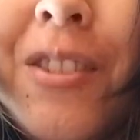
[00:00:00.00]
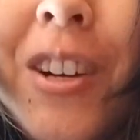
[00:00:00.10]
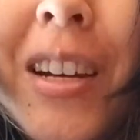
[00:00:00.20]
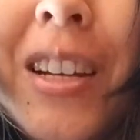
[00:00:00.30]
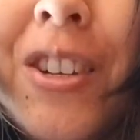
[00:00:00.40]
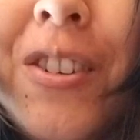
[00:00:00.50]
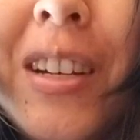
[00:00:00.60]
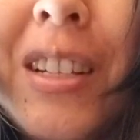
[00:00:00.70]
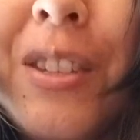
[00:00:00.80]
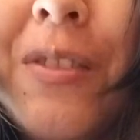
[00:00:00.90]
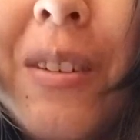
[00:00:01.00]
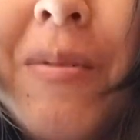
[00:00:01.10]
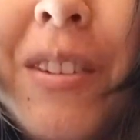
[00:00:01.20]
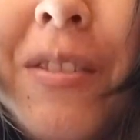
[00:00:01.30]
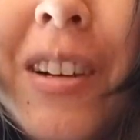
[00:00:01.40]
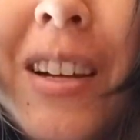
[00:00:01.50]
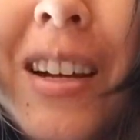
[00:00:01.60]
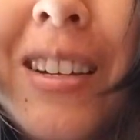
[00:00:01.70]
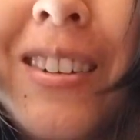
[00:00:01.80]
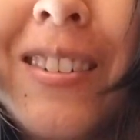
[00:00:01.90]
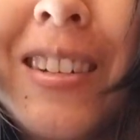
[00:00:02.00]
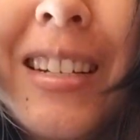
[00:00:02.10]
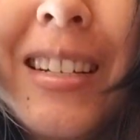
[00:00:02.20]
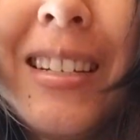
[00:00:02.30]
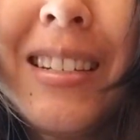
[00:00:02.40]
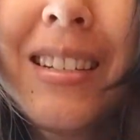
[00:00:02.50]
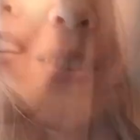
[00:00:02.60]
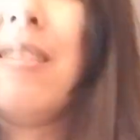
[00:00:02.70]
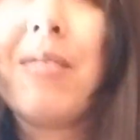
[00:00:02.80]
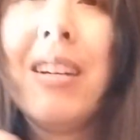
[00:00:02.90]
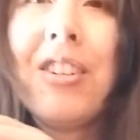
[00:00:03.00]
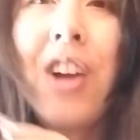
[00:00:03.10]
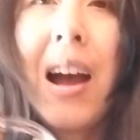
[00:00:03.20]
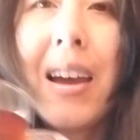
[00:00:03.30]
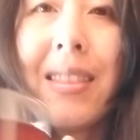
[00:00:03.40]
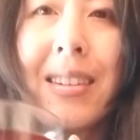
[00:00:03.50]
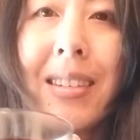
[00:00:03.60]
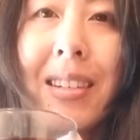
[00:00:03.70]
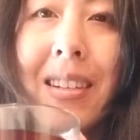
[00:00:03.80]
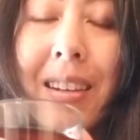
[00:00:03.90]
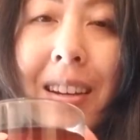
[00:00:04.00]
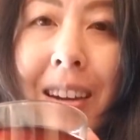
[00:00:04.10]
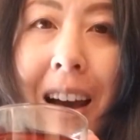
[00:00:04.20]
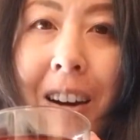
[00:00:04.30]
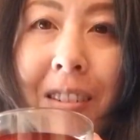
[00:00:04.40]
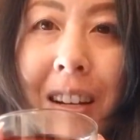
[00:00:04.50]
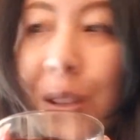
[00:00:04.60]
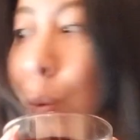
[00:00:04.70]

trying treats from different countries. I'm gonna try the tea now as